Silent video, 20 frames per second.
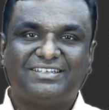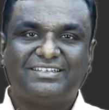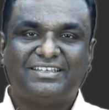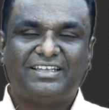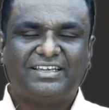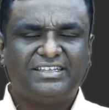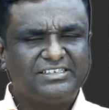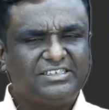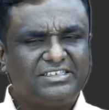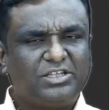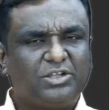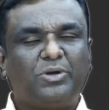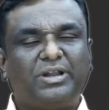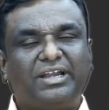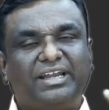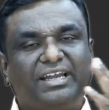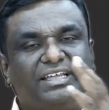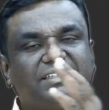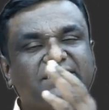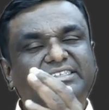That is the row
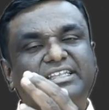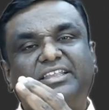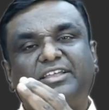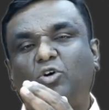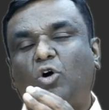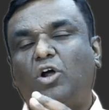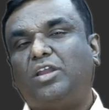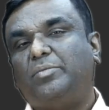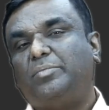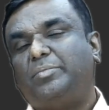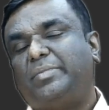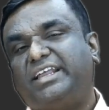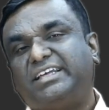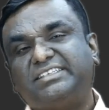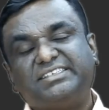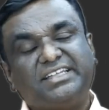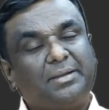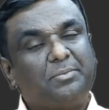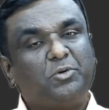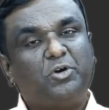index and the column
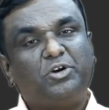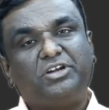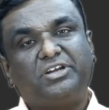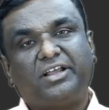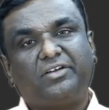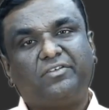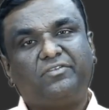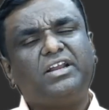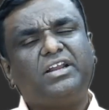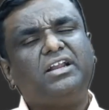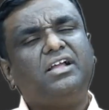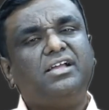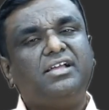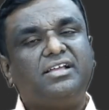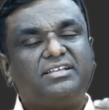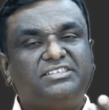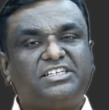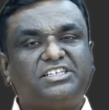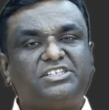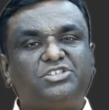index I'm going to refer
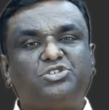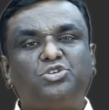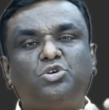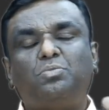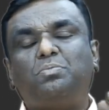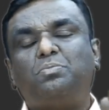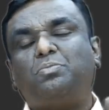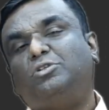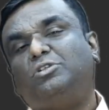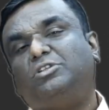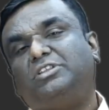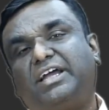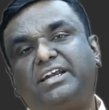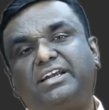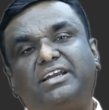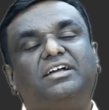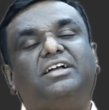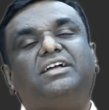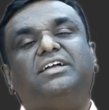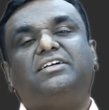just to pull
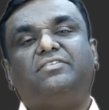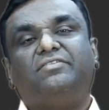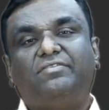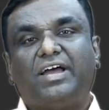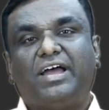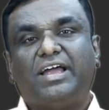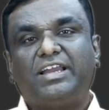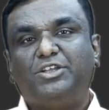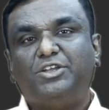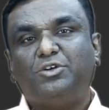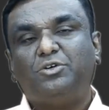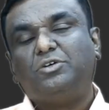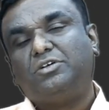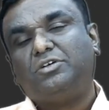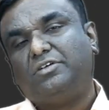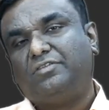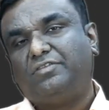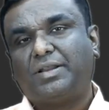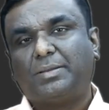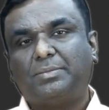that value
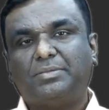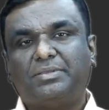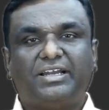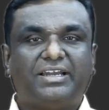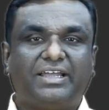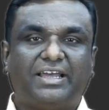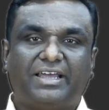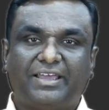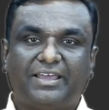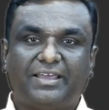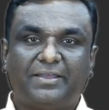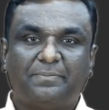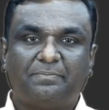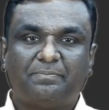from that array.